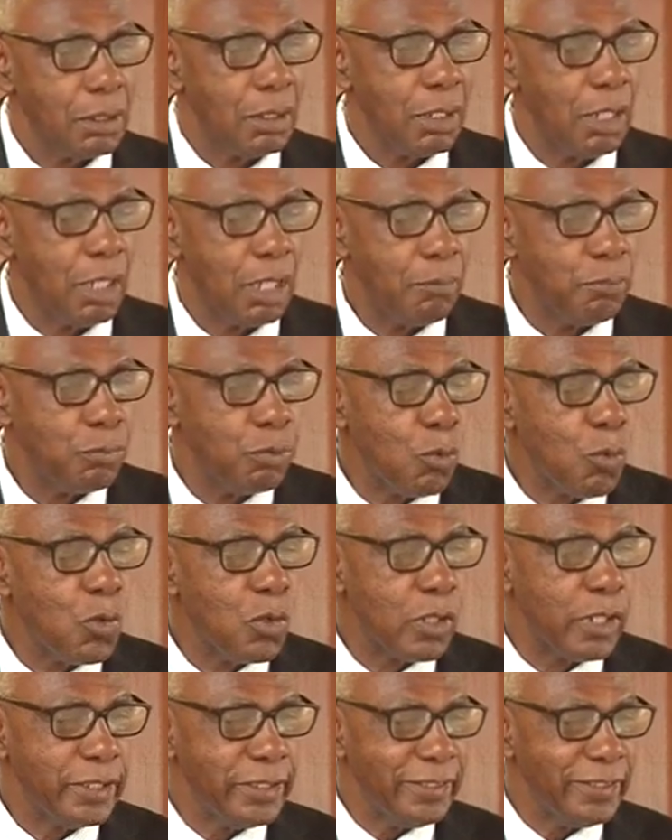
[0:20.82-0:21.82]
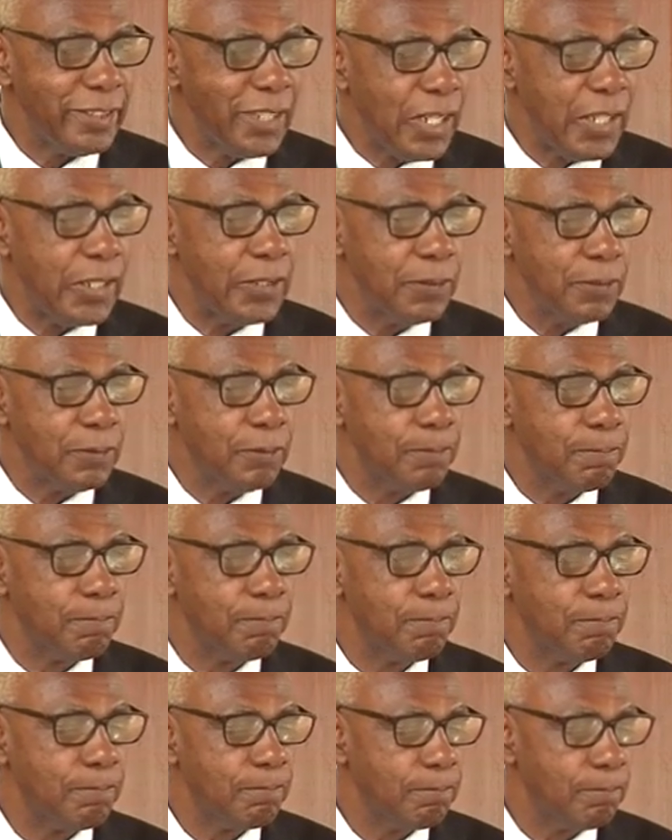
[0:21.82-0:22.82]
are broken down,
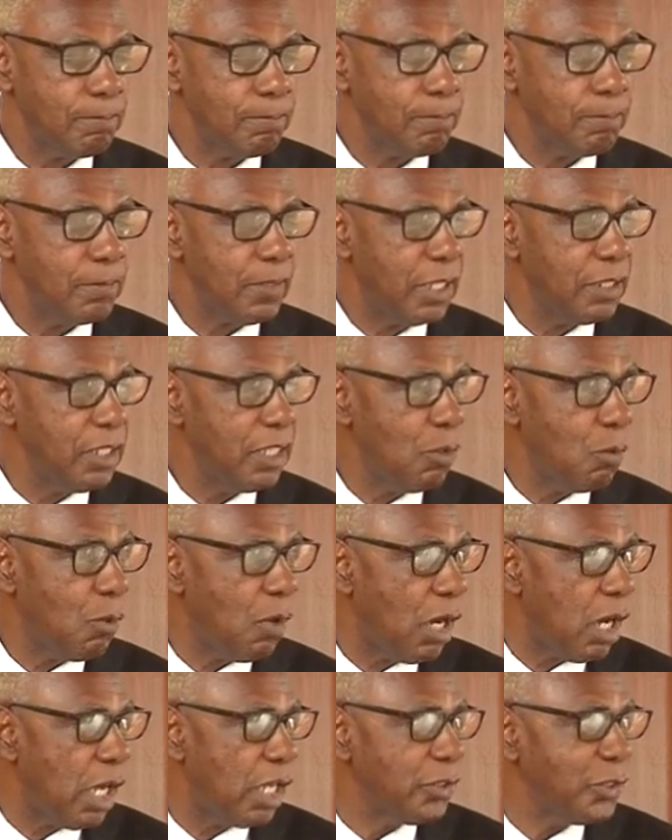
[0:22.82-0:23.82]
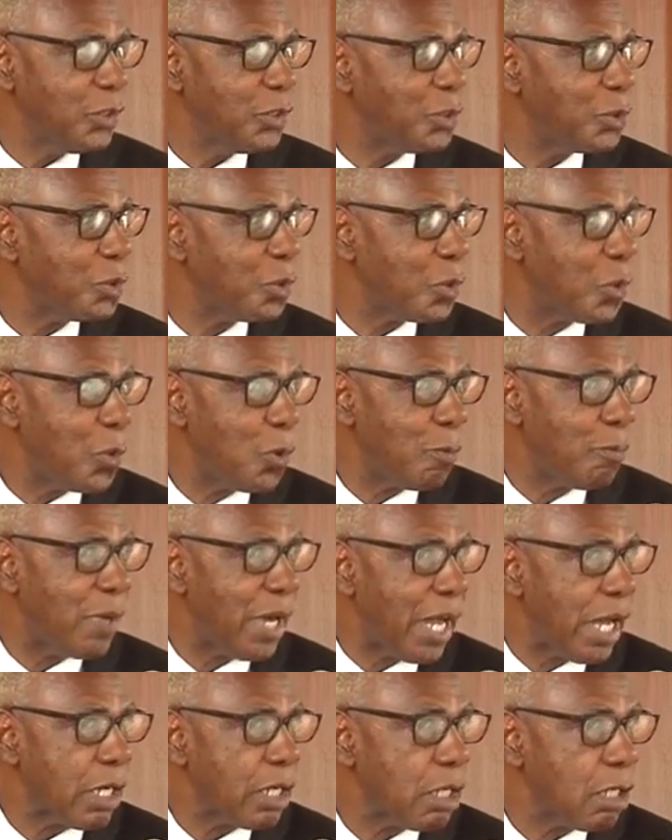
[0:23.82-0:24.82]
and he wants to go
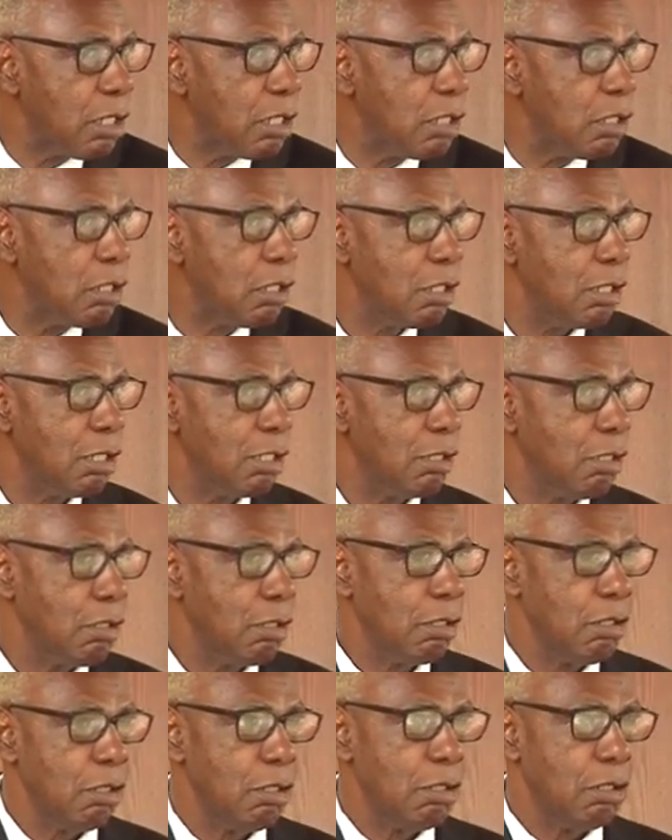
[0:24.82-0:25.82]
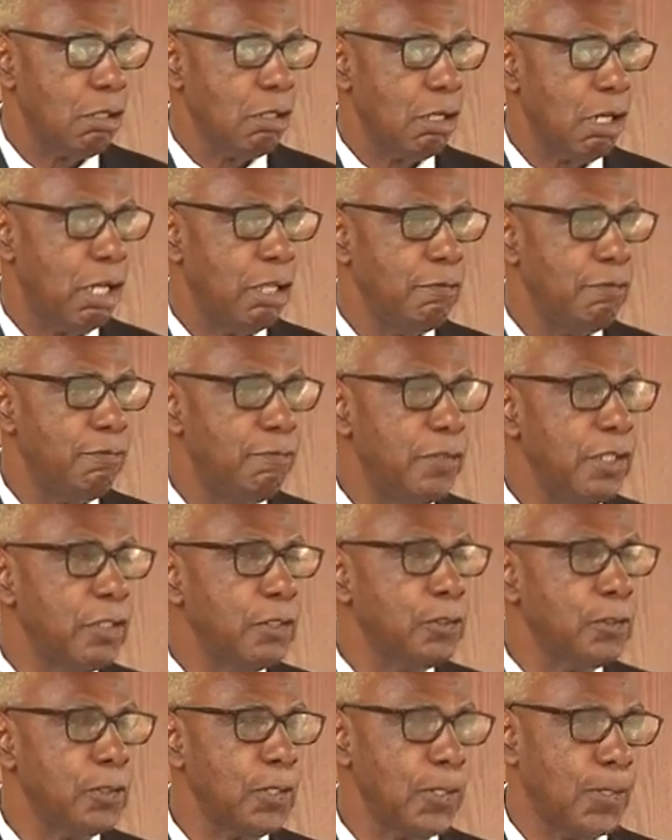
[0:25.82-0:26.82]
back and
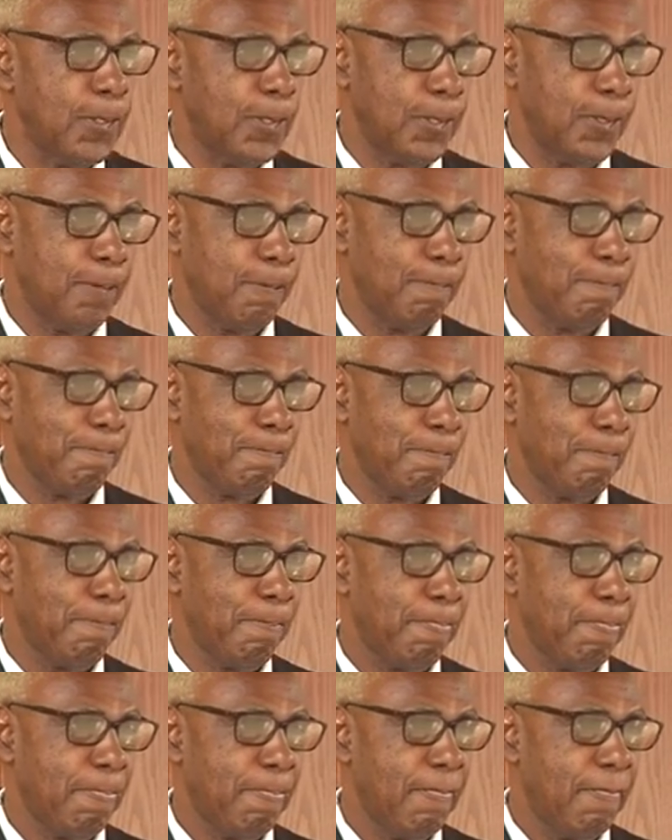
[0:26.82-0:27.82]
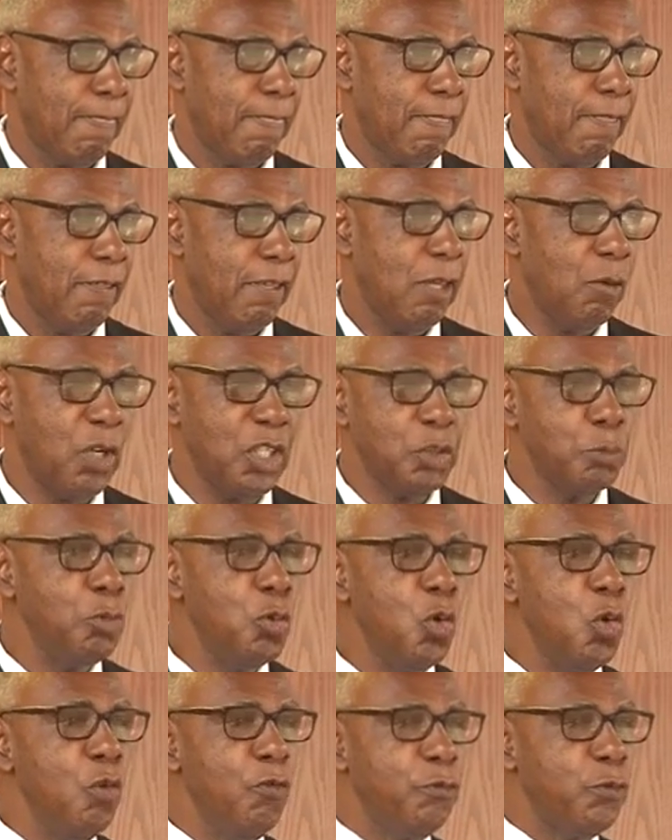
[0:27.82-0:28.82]
fix it. He was
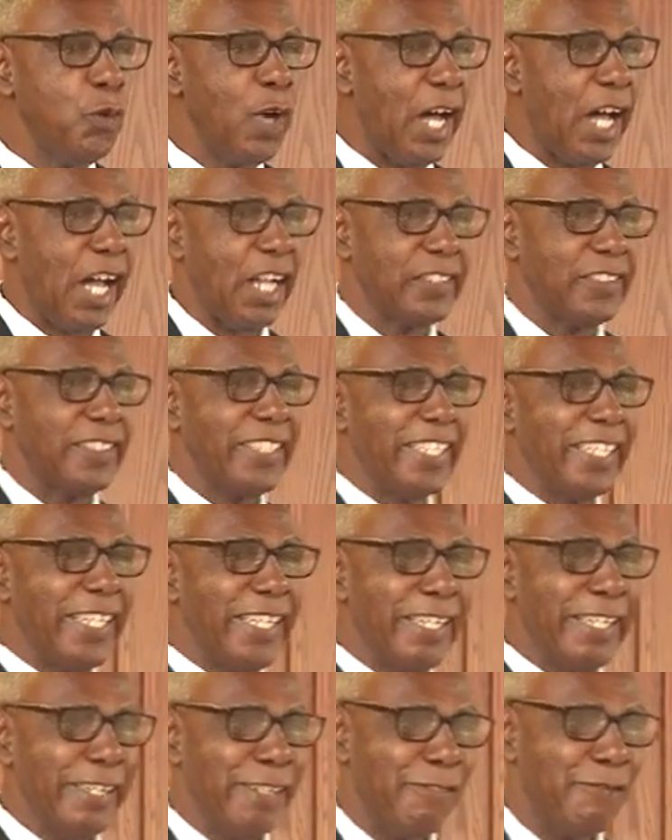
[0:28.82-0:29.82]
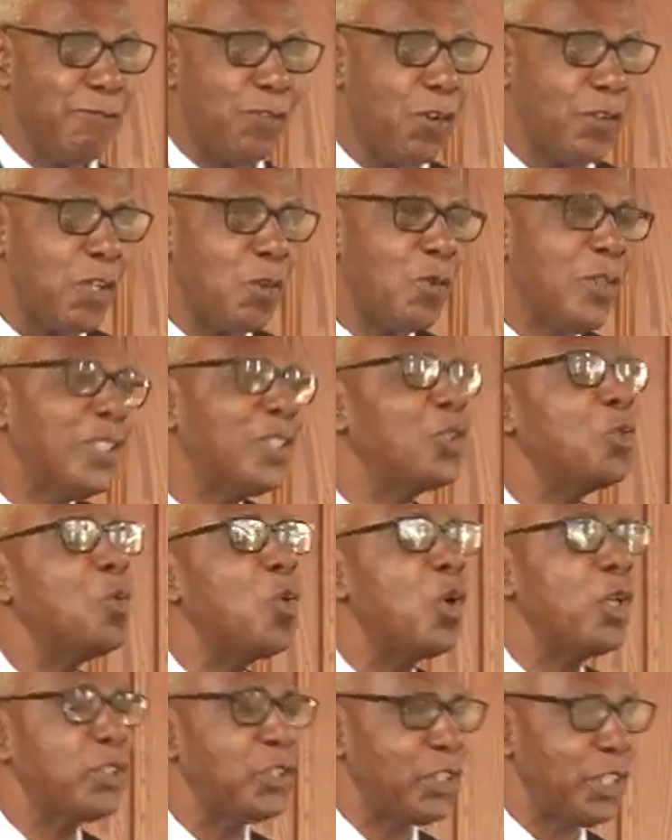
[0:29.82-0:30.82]
moved to ask the king for the
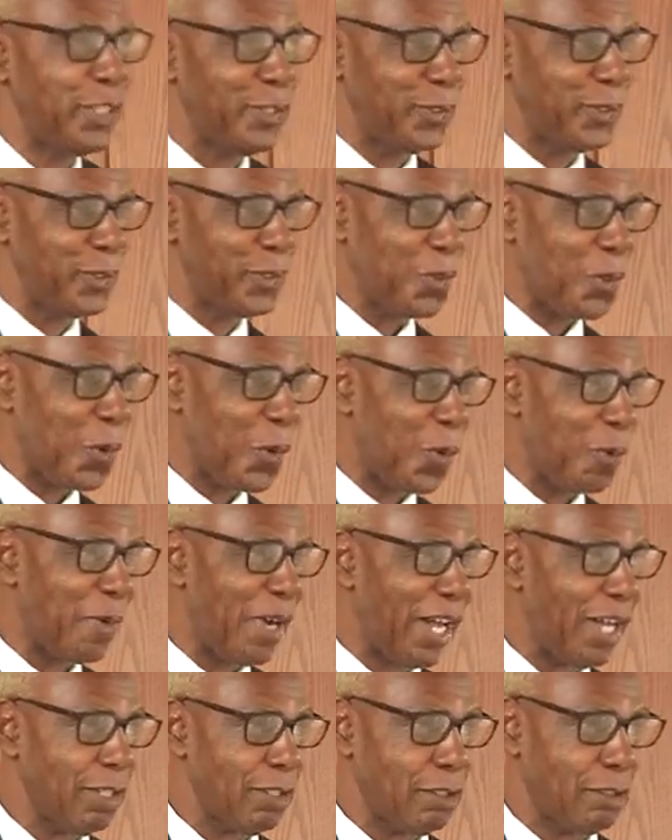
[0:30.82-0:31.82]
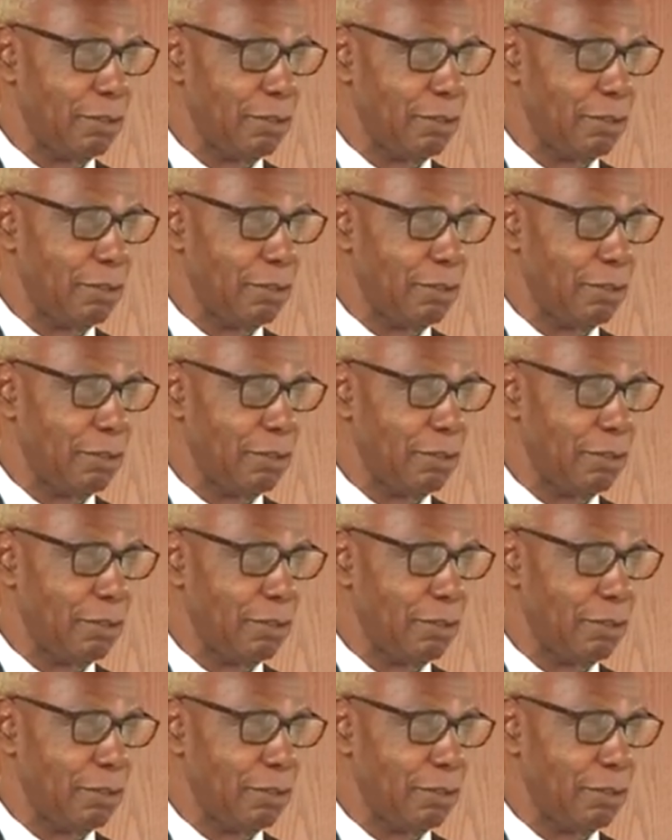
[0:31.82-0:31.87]
resources to go back